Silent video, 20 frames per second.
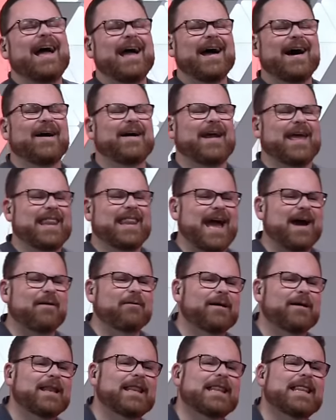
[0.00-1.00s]
Okay, that
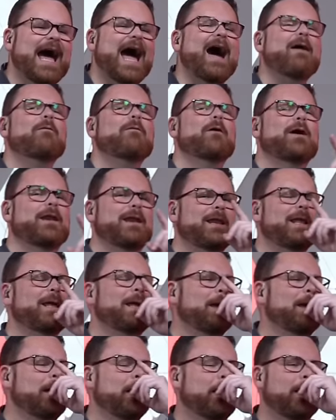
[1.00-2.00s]
one, that one,
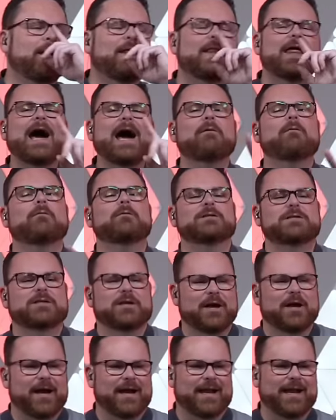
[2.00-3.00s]
that one was
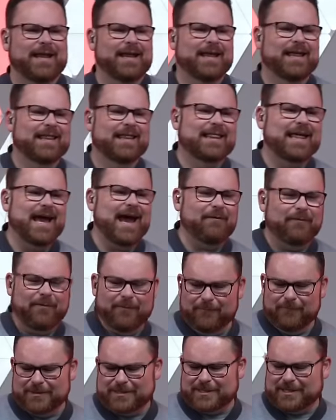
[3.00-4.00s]
good. That
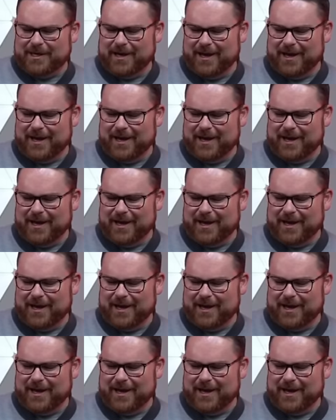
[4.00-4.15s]
one was good.